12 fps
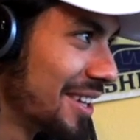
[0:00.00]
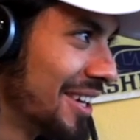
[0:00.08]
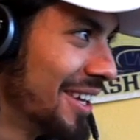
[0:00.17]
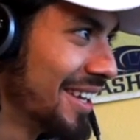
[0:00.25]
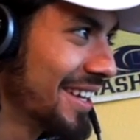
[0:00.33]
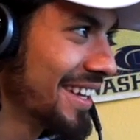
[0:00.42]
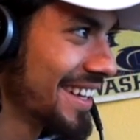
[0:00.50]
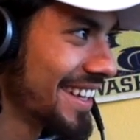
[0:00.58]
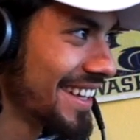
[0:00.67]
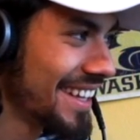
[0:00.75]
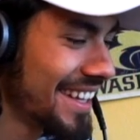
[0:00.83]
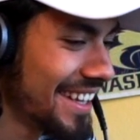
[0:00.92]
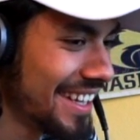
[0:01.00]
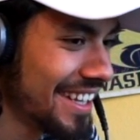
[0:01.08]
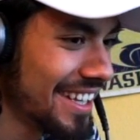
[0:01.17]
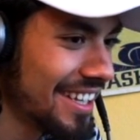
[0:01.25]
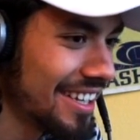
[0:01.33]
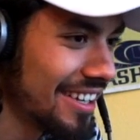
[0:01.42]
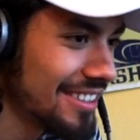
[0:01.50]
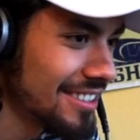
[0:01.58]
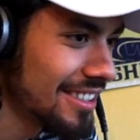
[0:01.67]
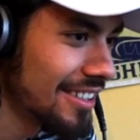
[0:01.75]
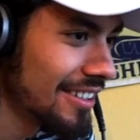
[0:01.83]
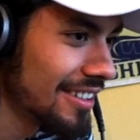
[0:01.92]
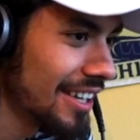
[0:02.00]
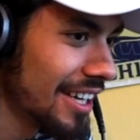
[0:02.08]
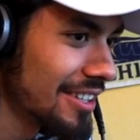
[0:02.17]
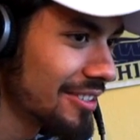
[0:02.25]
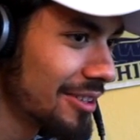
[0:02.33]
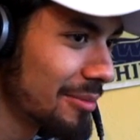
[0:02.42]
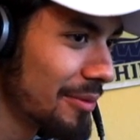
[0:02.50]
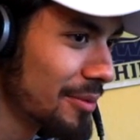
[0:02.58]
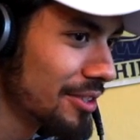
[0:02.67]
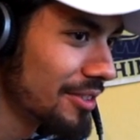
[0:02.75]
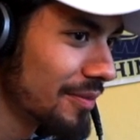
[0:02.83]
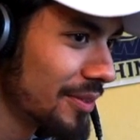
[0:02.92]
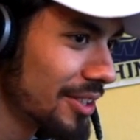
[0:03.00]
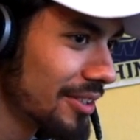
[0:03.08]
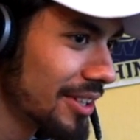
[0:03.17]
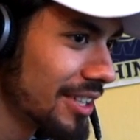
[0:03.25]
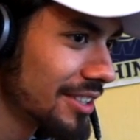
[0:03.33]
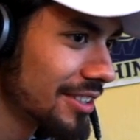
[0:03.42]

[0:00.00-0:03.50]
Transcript: That was a long night. I dropped my music video last